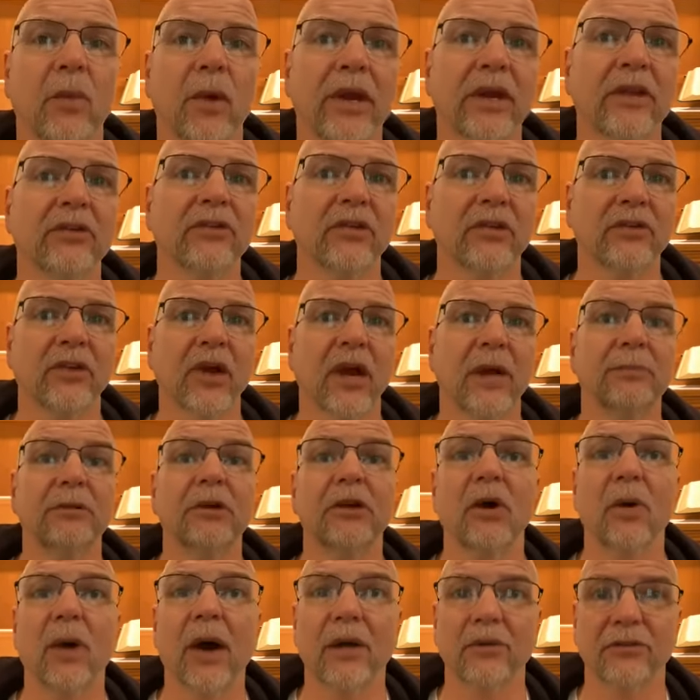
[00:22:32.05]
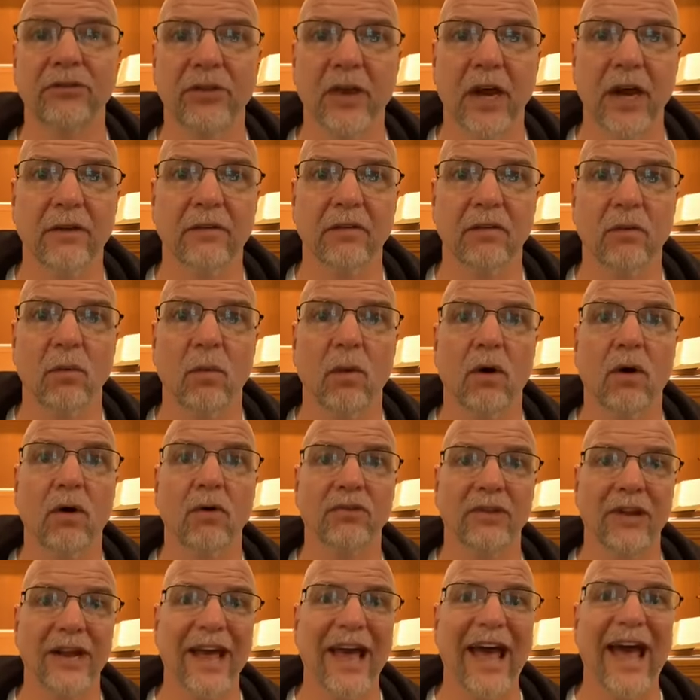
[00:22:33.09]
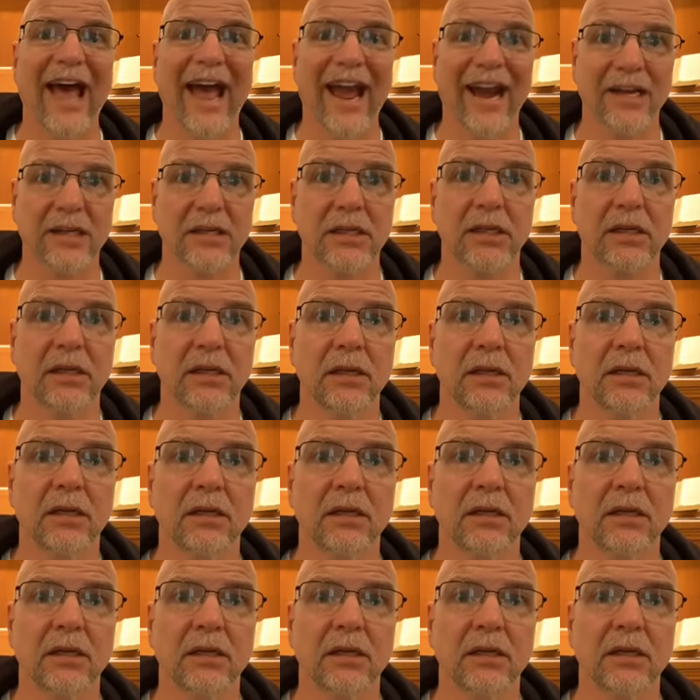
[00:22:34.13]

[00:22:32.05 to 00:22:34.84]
When is it time to go outside of the walls and act?